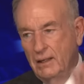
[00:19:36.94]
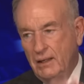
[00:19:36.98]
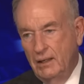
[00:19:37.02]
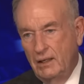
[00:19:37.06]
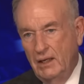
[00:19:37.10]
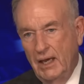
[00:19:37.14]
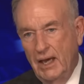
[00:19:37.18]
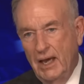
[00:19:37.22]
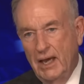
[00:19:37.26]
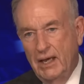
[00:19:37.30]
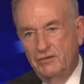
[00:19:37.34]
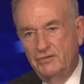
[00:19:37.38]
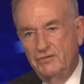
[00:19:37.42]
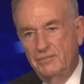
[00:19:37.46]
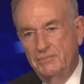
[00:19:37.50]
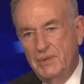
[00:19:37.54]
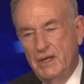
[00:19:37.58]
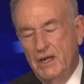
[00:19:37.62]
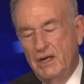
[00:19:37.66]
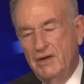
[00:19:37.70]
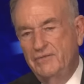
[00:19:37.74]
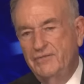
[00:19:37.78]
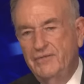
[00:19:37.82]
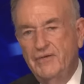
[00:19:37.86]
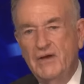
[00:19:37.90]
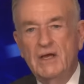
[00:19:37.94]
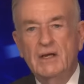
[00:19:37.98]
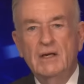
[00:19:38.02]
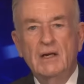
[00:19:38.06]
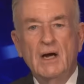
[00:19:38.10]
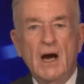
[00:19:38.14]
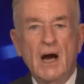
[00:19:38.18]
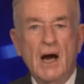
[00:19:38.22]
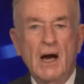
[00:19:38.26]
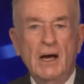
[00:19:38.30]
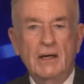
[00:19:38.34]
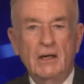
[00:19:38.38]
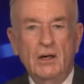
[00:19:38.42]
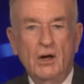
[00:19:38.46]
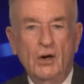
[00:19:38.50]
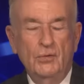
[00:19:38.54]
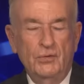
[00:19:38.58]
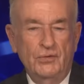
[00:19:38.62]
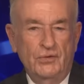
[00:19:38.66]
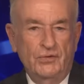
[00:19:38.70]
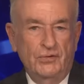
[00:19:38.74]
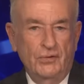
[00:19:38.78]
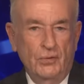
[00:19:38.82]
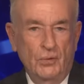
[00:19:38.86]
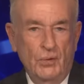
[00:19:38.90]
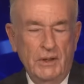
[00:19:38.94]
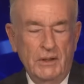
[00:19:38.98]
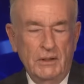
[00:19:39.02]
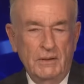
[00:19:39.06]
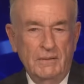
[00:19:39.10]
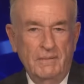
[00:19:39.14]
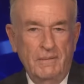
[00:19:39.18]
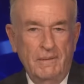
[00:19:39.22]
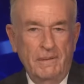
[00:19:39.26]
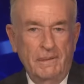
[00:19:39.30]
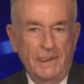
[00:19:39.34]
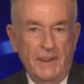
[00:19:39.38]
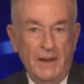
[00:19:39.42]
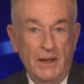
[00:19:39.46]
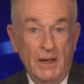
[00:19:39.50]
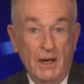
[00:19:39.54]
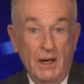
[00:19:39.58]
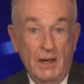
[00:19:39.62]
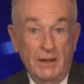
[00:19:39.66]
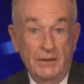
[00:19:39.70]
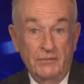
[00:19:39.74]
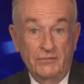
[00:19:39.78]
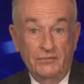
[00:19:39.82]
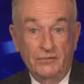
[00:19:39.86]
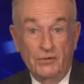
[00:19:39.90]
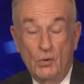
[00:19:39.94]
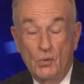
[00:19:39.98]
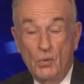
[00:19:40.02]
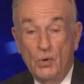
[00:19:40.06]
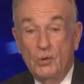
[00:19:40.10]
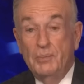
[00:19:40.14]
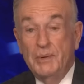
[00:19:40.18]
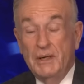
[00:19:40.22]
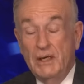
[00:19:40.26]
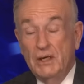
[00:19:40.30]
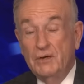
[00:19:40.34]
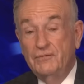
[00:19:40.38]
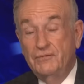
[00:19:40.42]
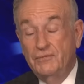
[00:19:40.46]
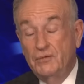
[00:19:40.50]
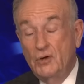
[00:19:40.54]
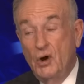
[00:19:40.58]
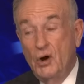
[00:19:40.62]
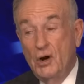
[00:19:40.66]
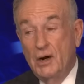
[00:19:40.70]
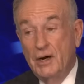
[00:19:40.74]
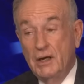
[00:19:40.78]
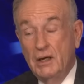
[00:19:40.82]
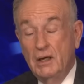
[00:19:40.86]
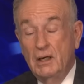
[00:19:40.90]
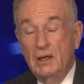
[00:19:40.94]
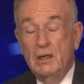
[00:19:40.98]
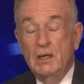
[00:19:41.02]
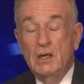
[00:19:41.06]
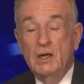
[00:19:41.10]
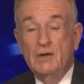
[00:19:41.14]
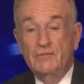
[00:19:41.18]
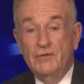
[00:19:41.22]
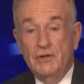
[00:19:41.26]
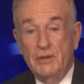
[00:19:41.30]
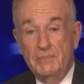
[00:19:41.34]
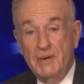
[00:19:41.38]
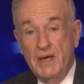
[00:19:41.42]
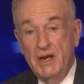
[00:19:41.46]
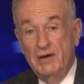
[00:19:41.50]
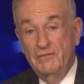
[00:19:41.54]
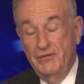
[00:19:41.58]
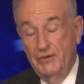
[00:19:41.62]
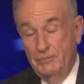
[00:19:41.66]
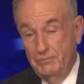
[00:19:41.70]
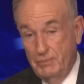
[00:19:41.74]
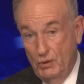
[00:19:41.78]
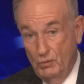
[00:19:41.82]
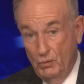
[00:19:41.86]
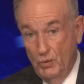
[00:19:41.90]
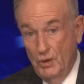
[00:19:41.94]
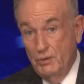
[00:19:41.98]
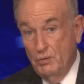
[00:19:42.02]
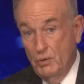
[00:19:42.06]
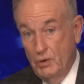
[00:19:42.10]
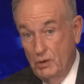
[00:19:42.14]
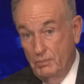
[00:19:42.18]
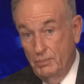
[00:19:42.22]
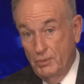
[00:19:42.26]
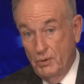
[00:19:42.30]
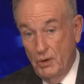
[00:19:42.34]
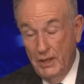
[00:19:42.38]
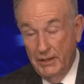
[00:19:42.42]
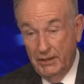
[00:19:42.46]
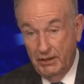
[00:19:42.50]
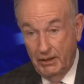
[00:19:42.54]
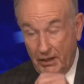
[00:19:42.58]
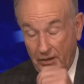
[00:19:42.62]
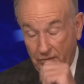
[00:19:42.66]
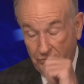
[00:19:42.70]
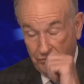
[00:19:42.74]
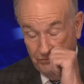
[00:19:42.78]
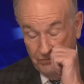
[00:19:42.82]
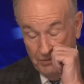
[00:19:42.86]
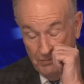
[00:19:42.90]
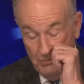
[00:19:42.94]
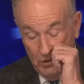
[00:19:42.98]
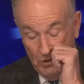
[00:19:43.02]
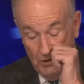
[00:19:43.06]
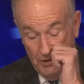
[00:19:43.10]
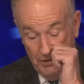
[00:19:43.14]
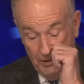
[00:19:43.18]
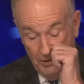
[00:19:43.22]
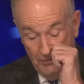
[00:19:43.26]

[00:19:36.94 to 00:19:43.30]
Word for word: He has a benefit. I go to it. Um, so we'll be in Florida for the benefit, but we will broadcast tomorrow.